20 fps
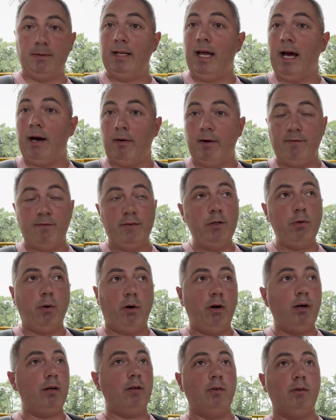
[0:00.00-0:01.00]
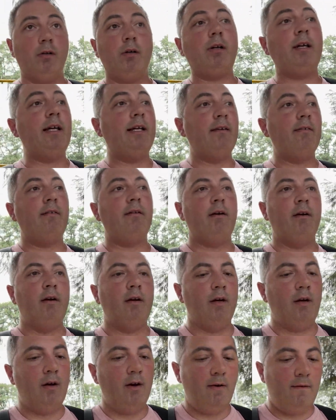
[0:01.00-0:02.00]
Now, if you aren't looking
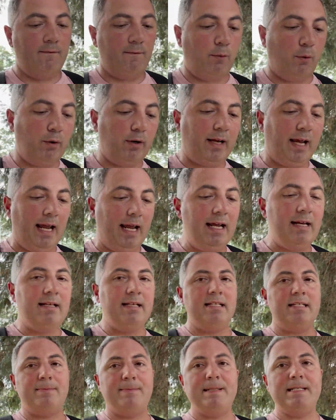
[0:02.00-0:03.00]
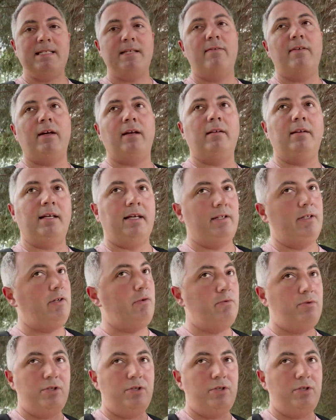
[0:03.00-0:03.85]
for candy specifically and you